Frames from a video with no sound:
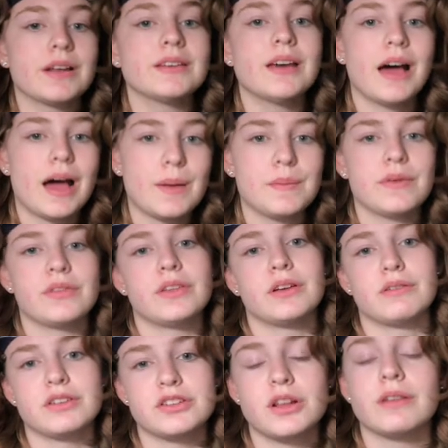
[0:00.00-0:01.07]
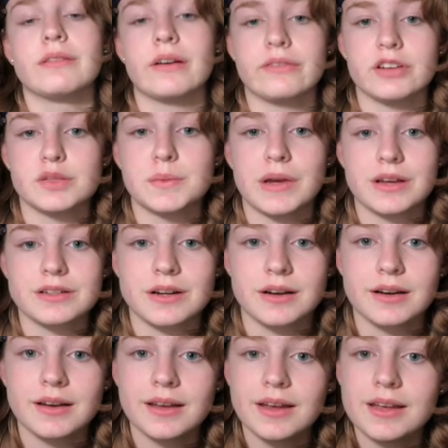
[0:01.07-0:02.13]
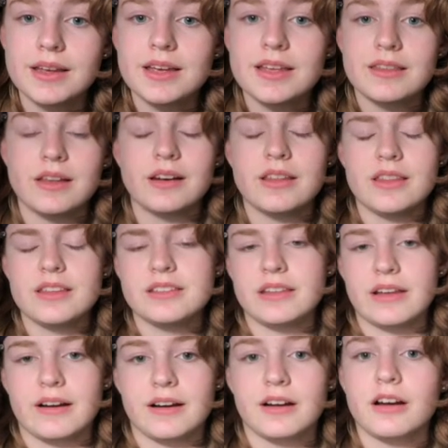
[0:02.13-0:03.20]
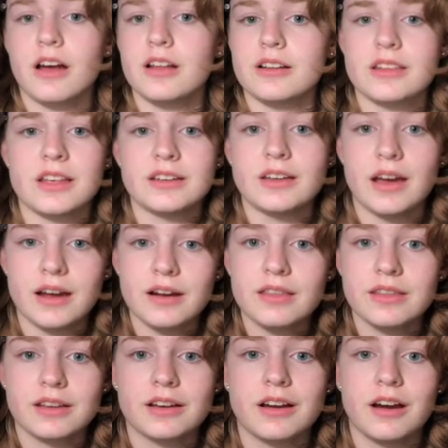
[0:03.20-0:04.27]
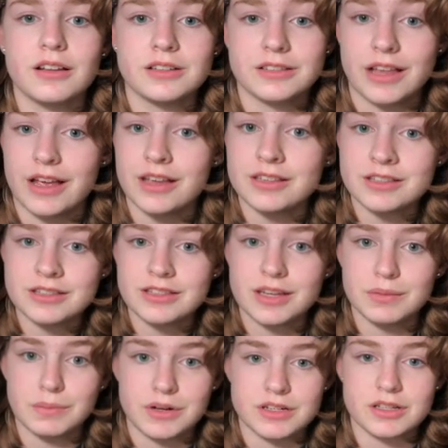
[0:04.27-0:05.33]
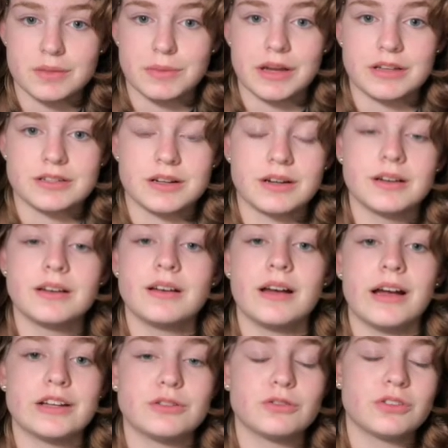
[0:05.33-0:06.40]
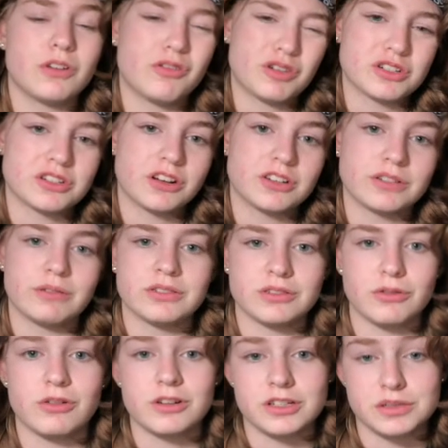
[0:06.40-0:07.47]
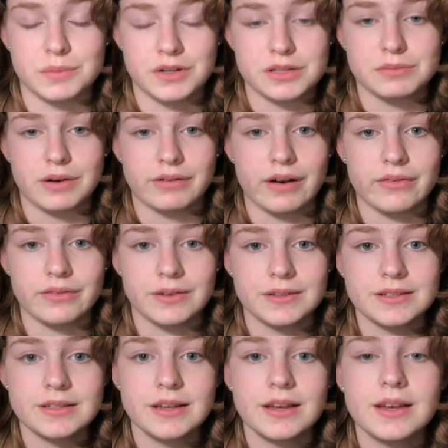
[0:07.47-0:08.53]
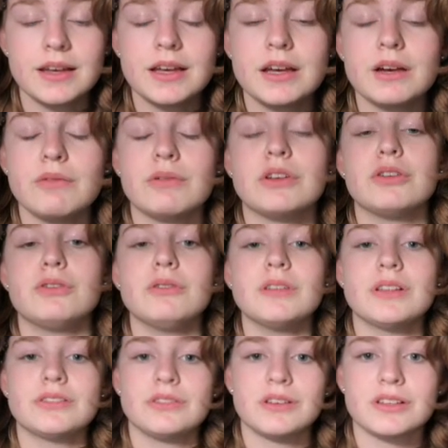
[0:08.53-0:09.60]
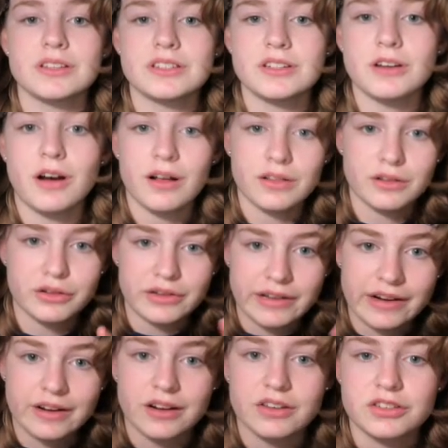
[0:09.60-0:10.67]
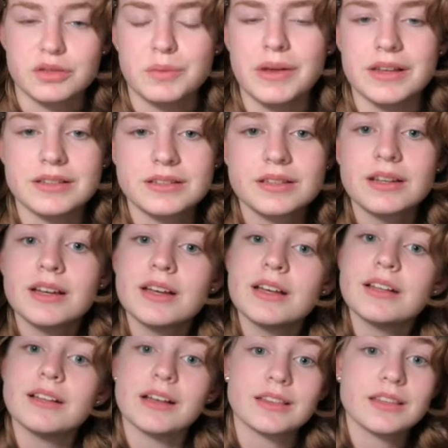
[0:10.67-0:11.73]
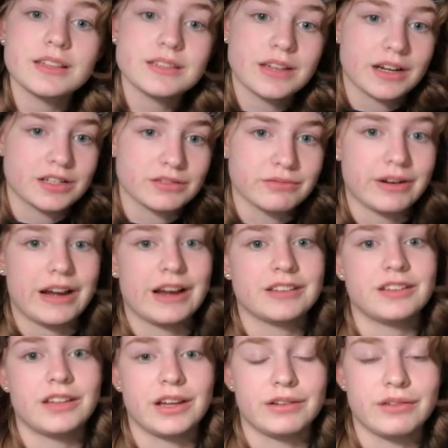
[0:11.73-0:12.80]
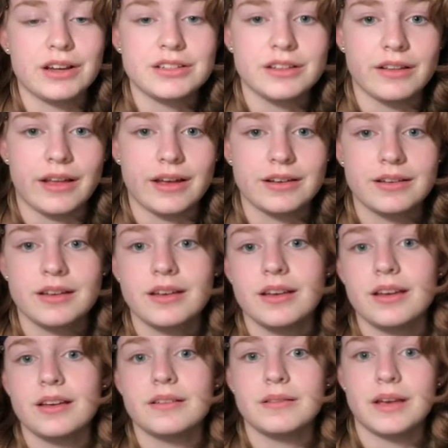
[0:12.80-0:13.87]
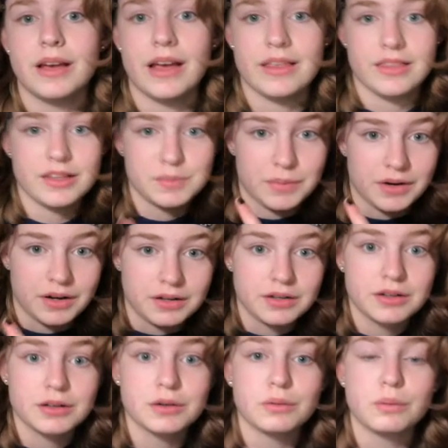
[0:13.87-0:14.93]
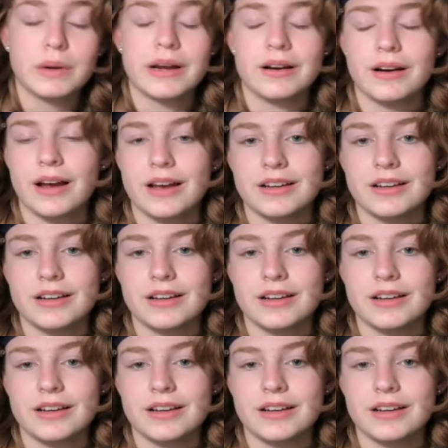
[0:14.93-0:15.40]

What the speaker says: top of the original reference picture. Then in this layer, color the entire thing a color that isn't seen much in the picture. I chose orange because there wasn't orange much in my reference. When you do this, you can see all the little areas you missed, like this section where I accidentally erased a line, and this part where